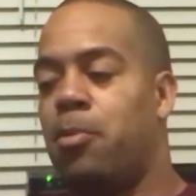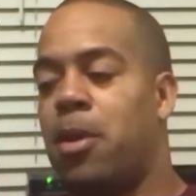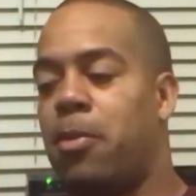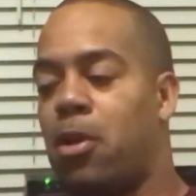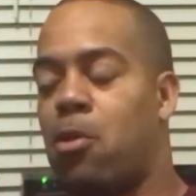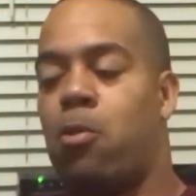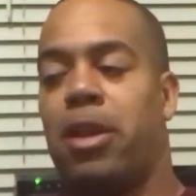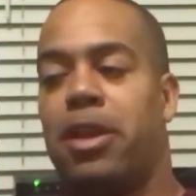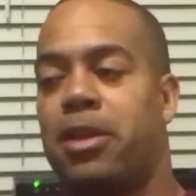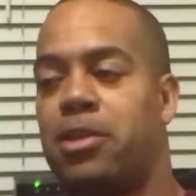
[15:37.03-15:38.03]
People are
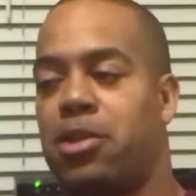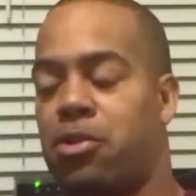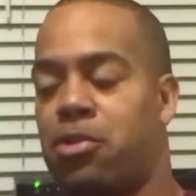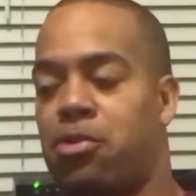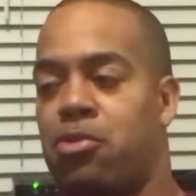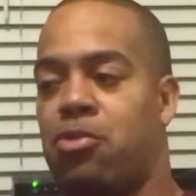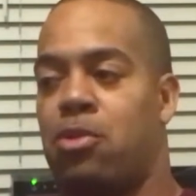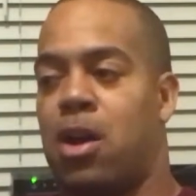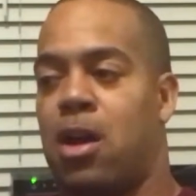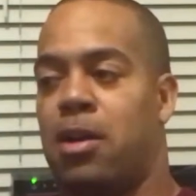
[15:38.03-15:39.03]
willing to
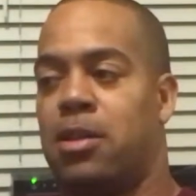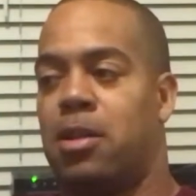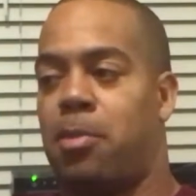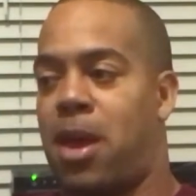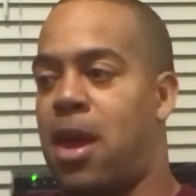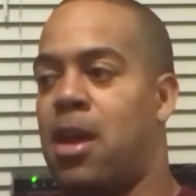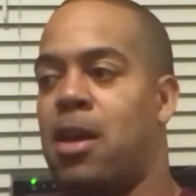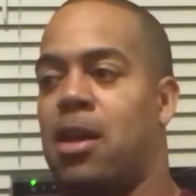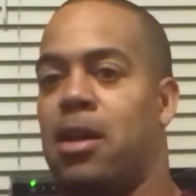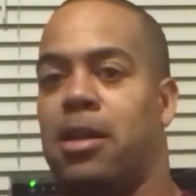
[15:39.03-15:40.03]

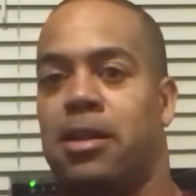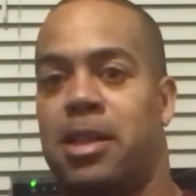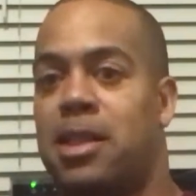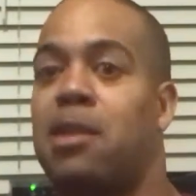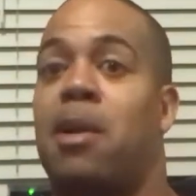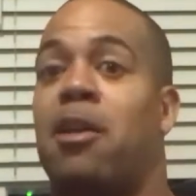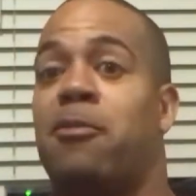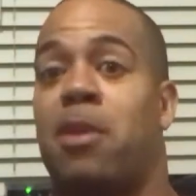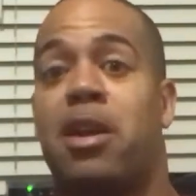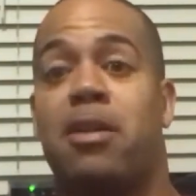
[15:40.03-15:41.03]
pay a decent amount
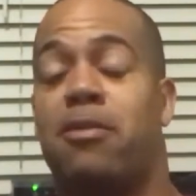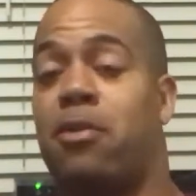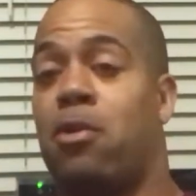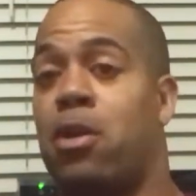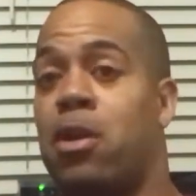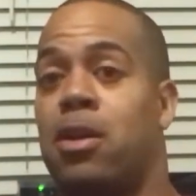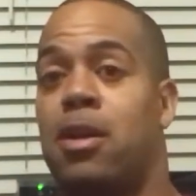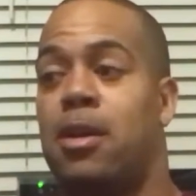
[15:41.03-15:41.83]
of money for